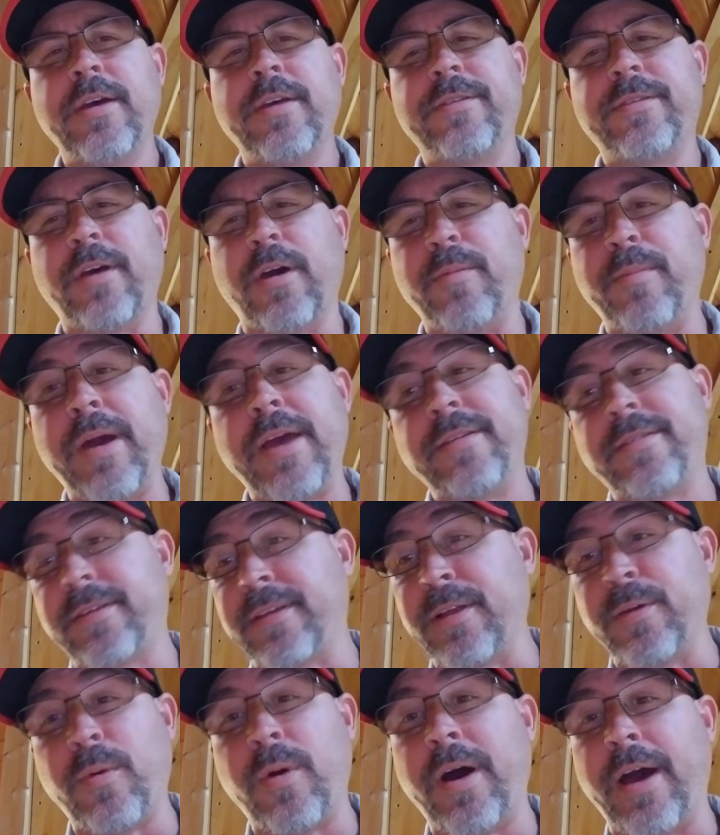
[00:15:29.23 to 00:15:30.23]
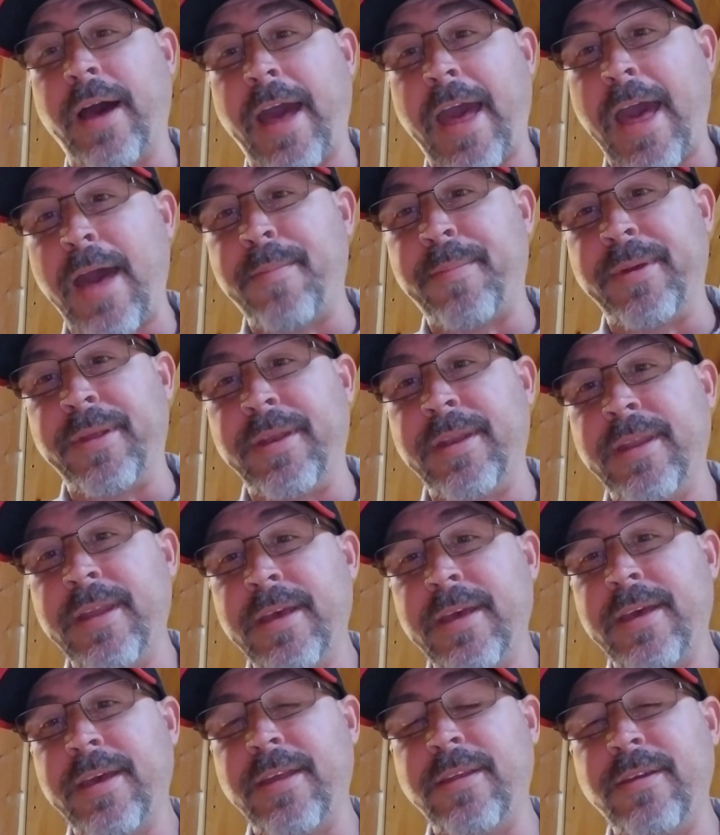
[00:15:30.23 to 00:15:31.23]
So basically, what happened,
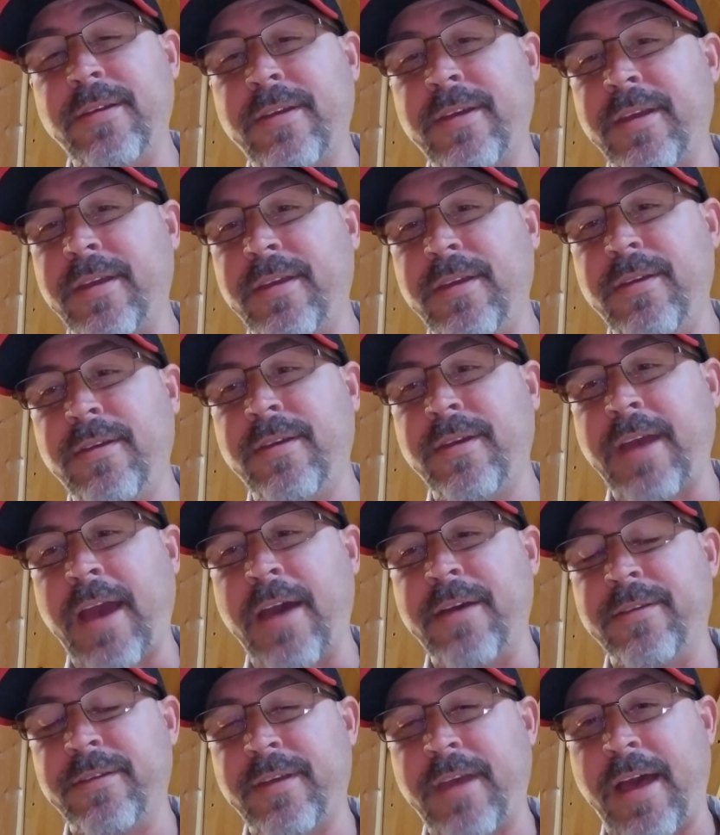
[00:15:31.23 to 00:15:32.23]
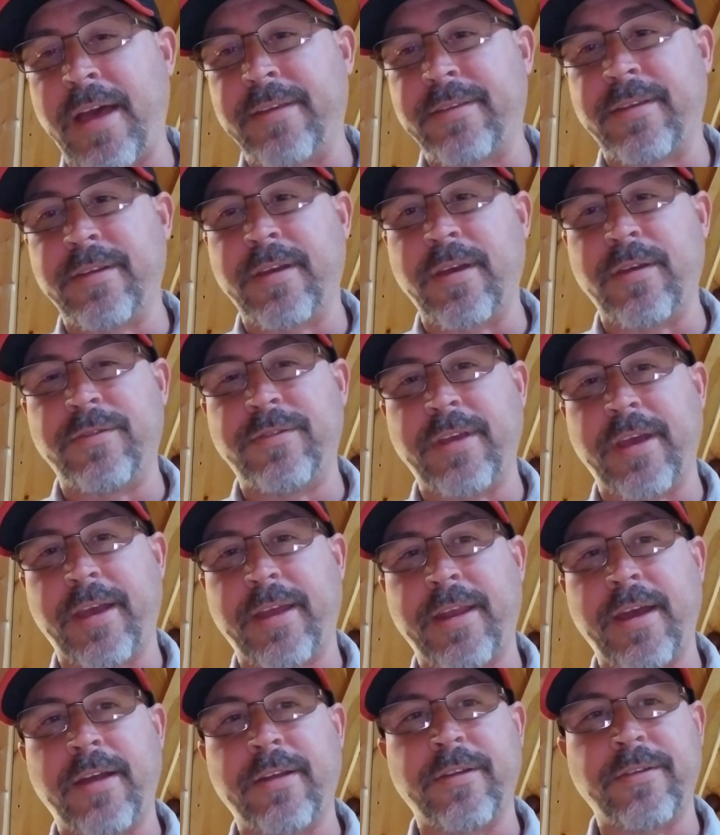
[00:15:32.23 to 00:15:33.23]
and guys can go check
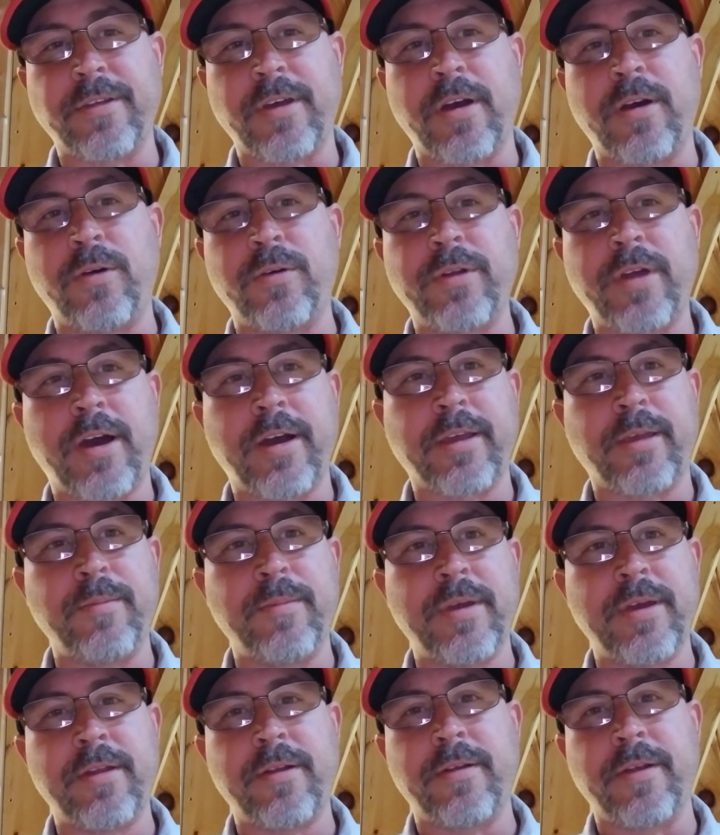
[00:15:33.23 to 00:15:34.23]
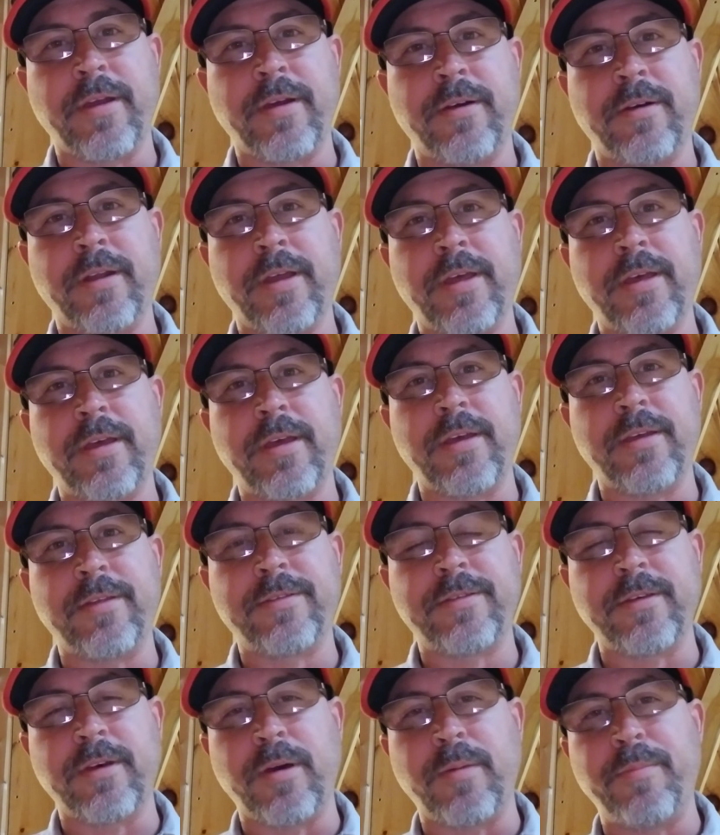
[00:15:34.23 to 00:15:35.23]
it out. There's a whole documentary on it.
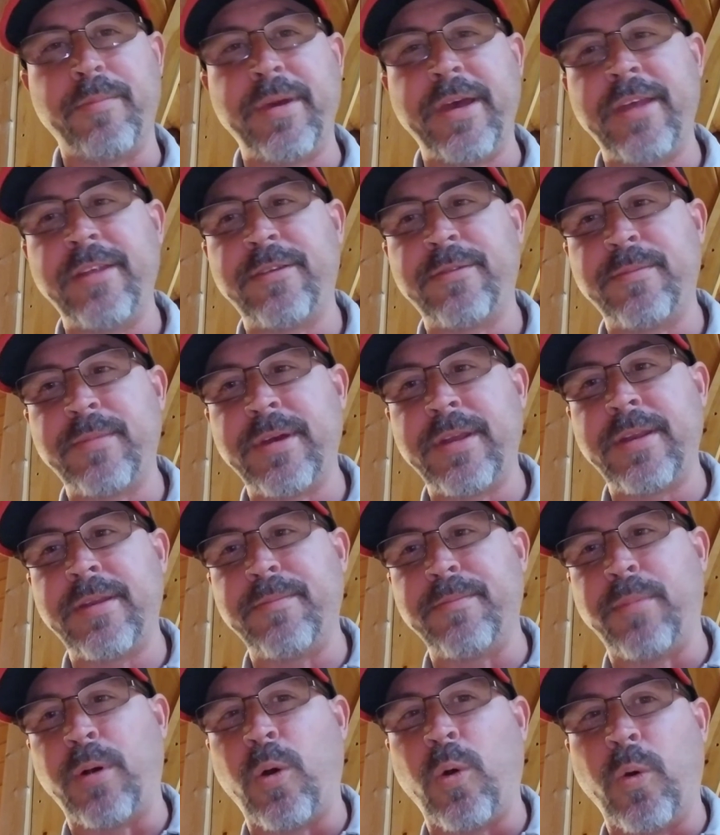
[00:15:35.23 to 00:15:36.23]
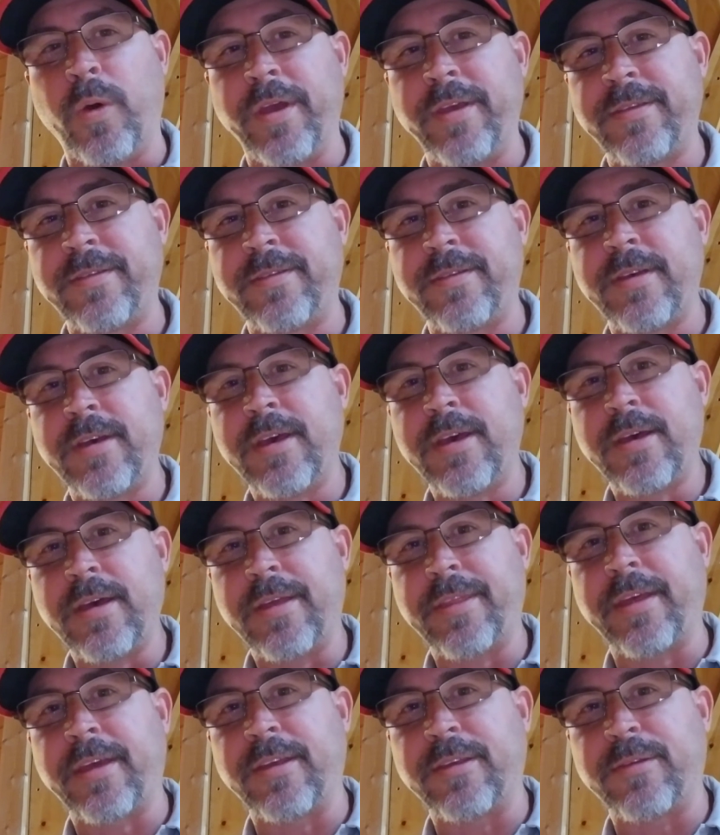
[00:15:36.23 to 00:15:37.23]
It's Benjamin Boyce.
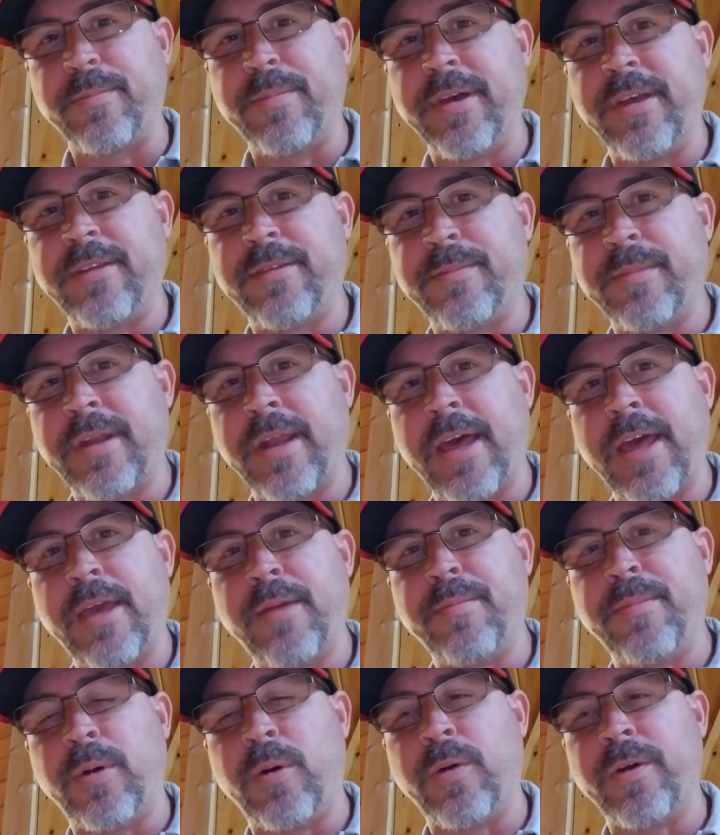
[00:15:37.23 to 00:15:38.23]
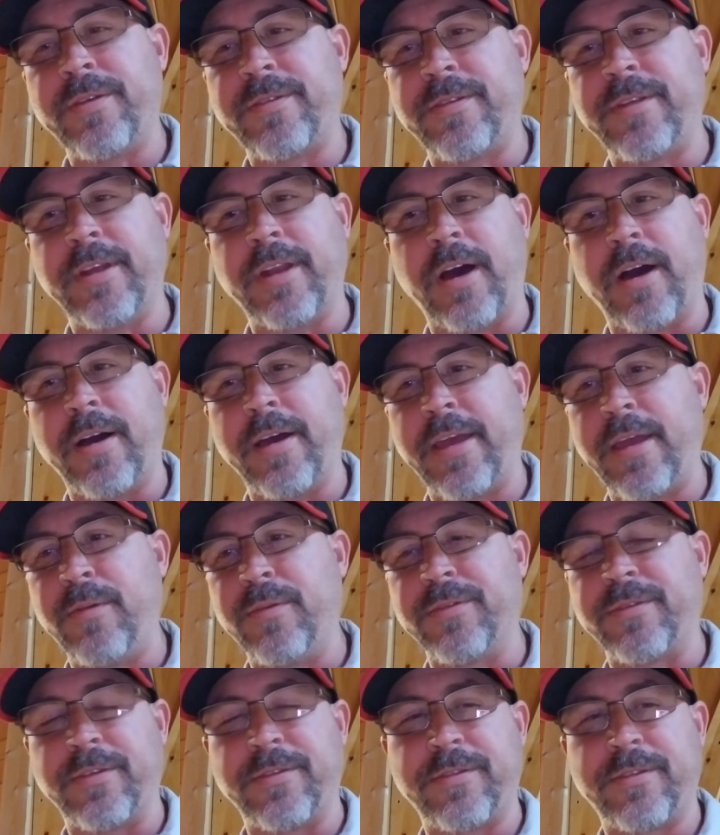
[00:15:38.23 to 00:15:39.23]
I think it's Benjamin A. Boyce. He
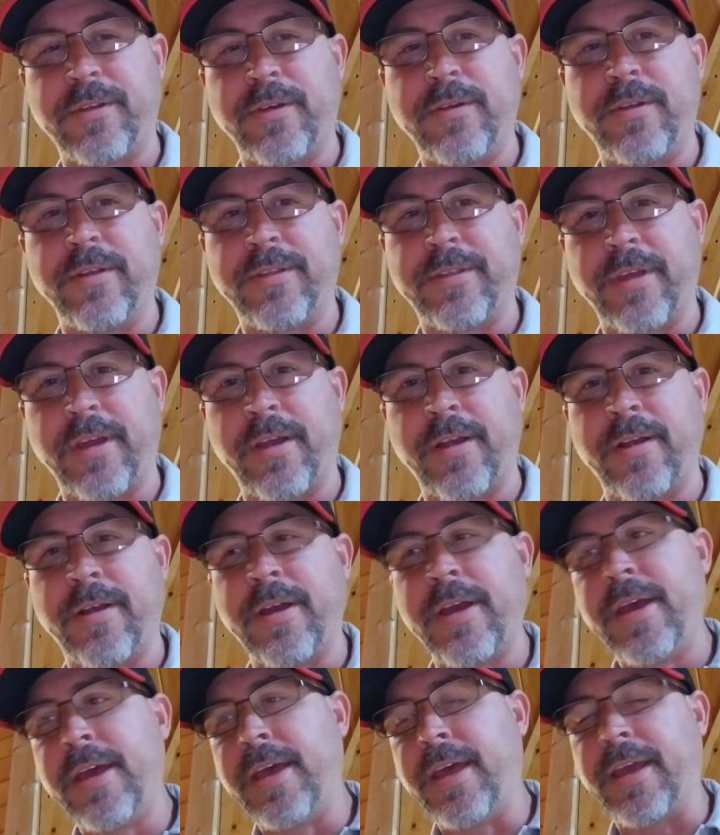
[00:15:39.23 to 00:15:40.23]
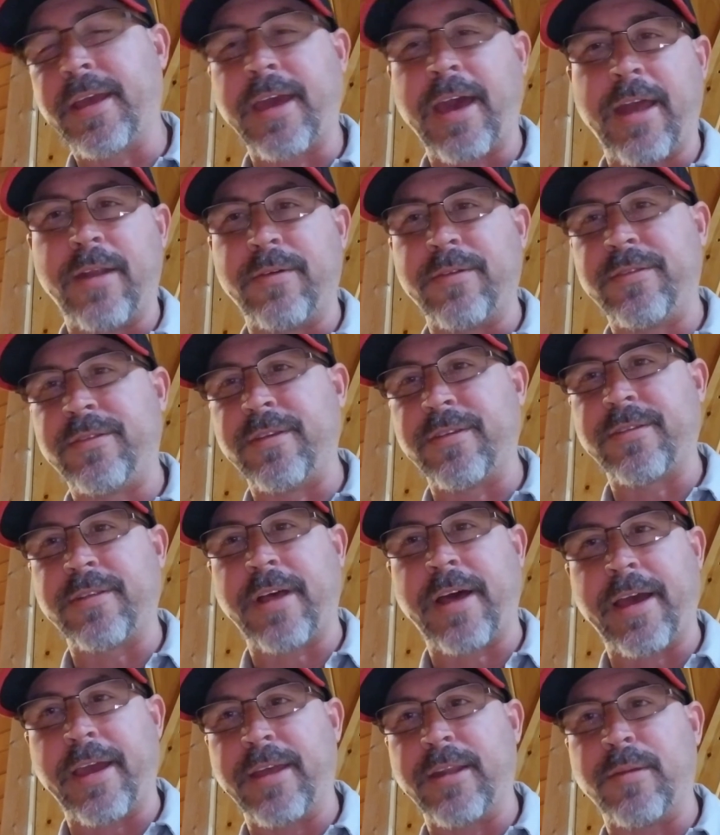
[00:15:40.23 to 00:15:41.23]
was a student there and kind of was just
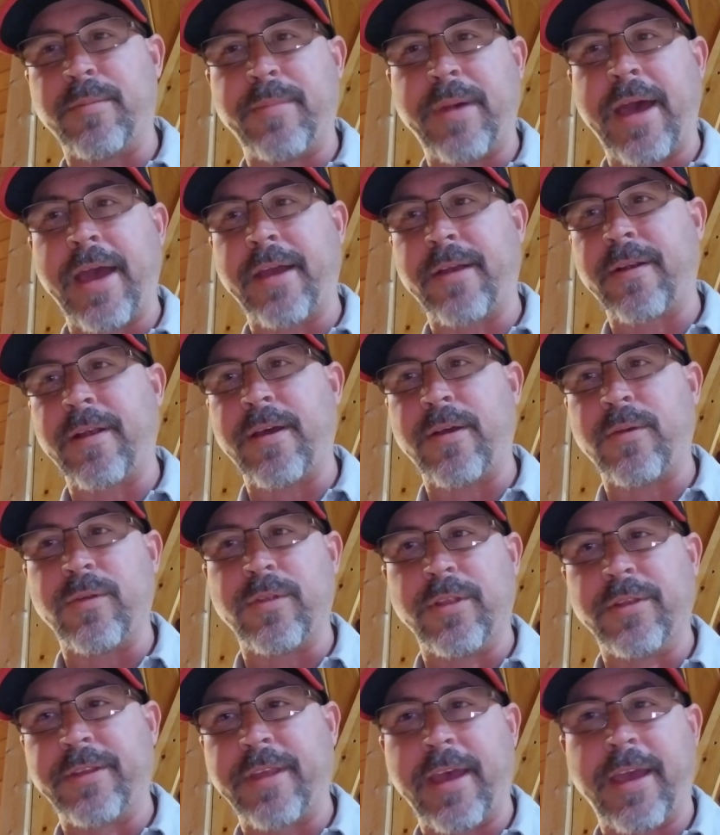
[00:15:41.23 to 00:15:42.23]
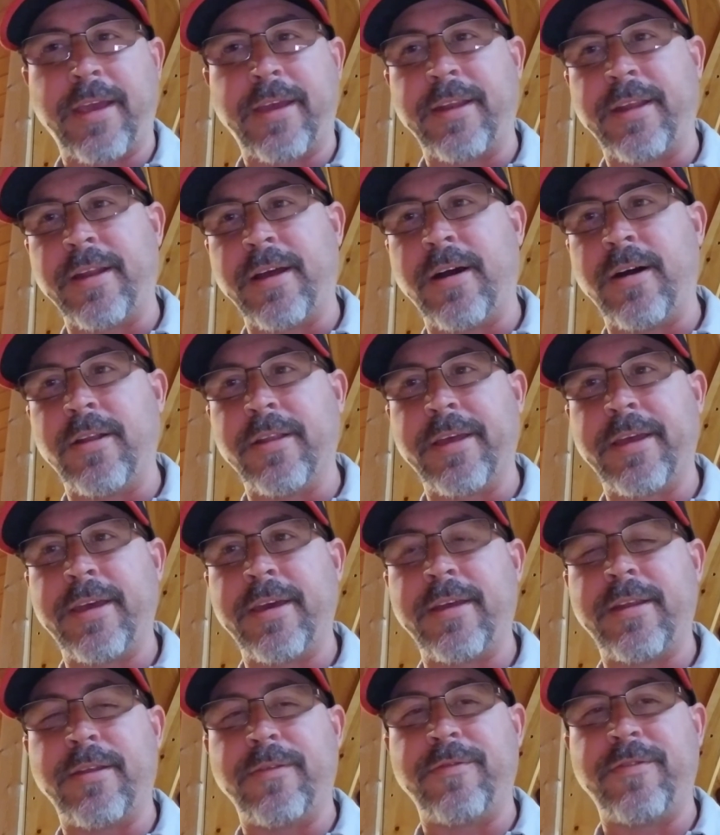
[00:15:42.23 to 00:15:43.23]
like in the background, taking it all
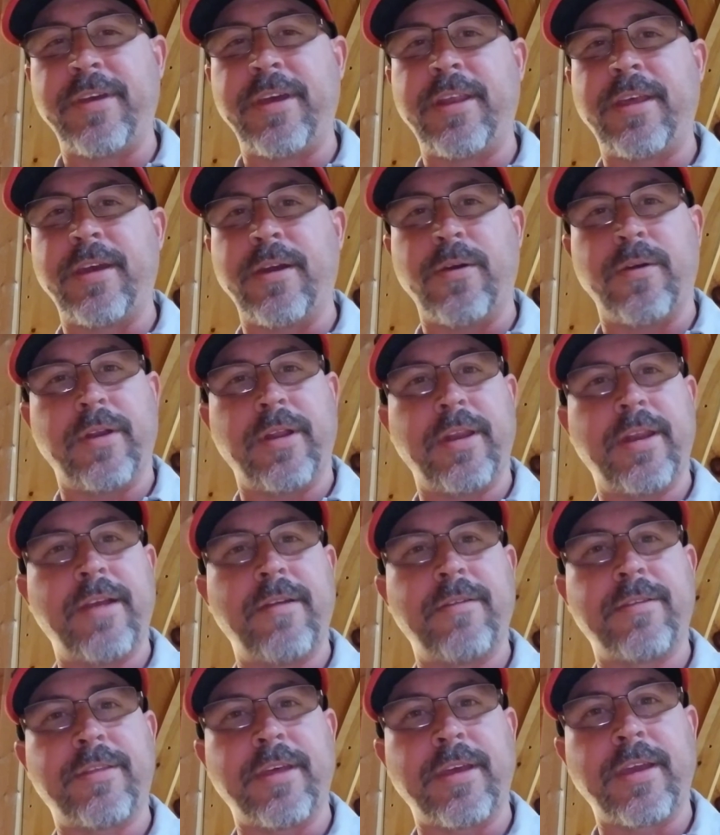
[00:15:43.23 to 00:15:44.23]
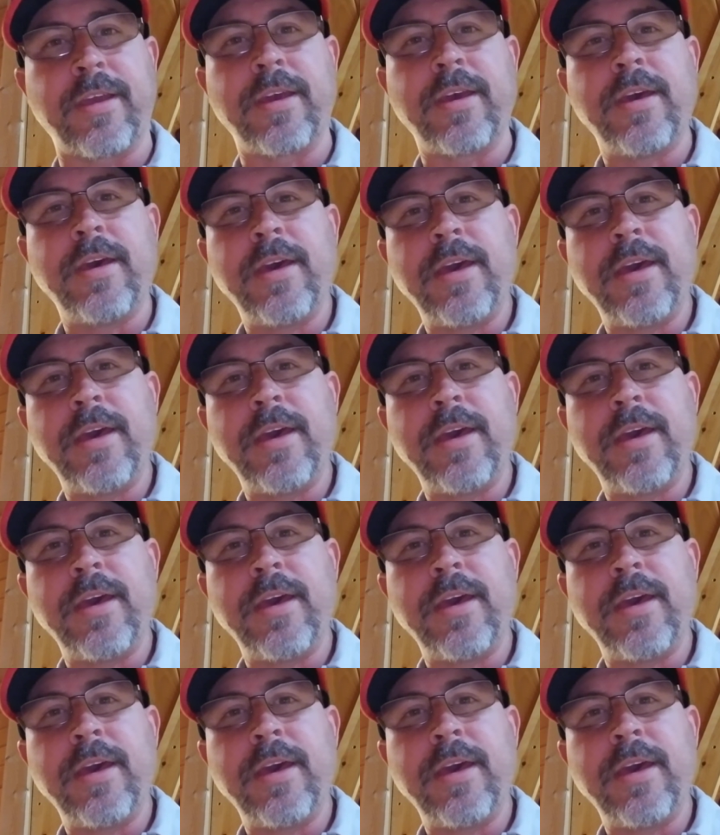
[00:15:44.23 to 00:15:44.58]
in and videoing it and everything.